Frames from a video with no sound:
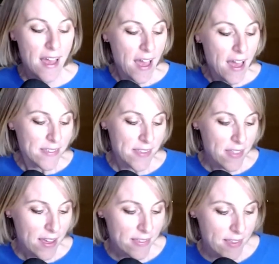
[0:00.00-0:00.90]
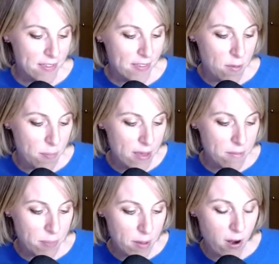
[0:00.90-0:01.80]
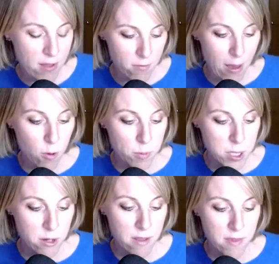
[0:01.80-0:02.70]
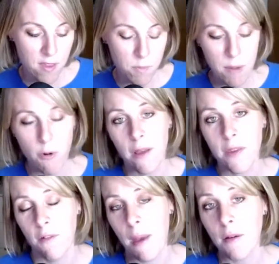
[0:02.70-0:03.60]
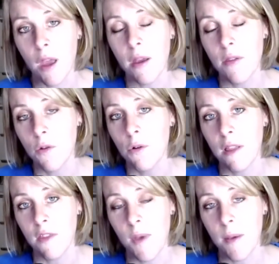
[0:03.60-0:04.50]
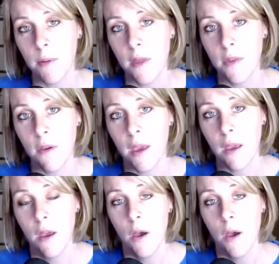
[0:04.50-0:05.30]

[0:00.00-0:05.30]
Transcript: So that's so be be proactive about opportunities, be proactive about going and talking to people that are doing